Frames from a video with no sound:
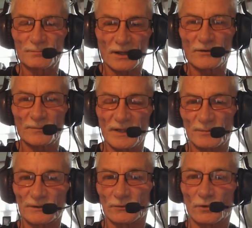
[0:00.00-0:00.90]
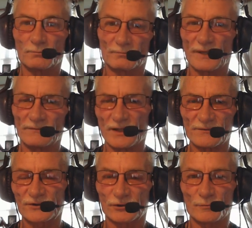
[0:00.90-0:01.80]
But other people say, nope, they've
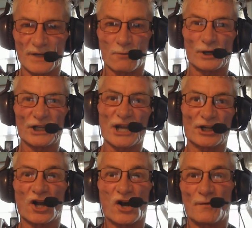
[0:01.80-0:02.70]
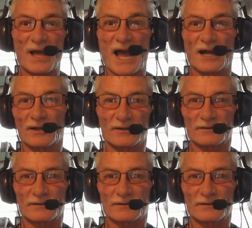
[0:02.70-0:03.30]
screwed me. I want to get it all back.